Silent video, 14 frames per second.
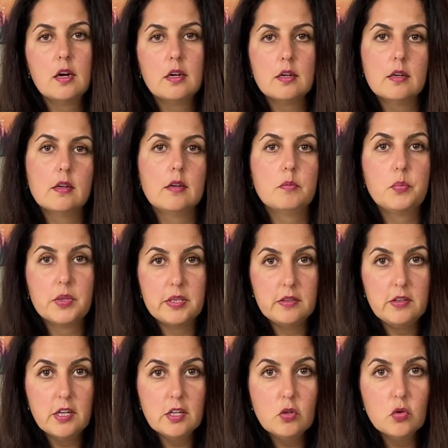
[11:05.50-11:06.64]
And then when we
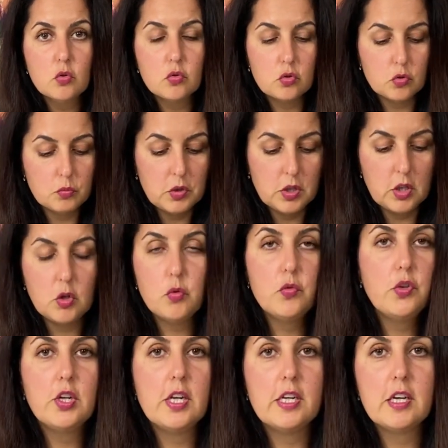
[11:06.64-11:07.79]
open the fake one,
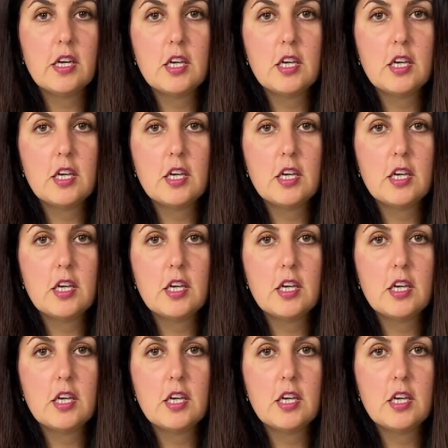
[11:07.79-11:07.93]
we didn't